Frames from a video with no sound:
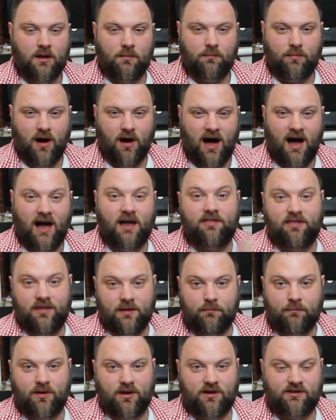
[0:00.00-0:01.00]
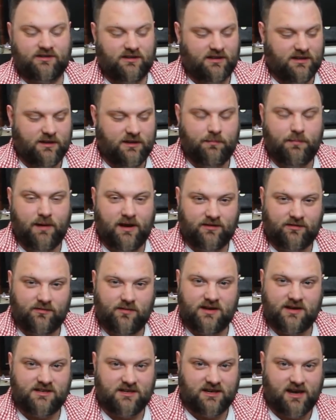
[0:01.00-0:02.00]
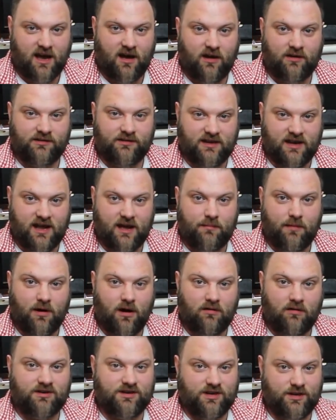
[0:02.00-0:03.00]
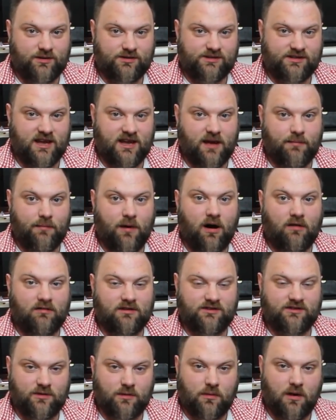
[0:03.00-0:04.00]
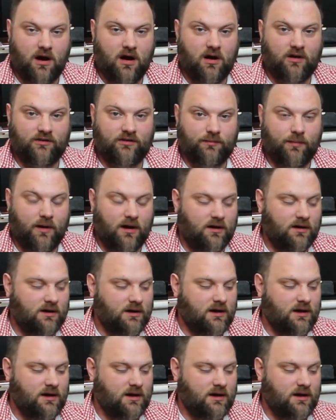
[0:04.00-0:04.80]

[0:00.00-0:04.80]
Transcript: But I think personally the best way to get on DMR and use DMR is through a hotspot.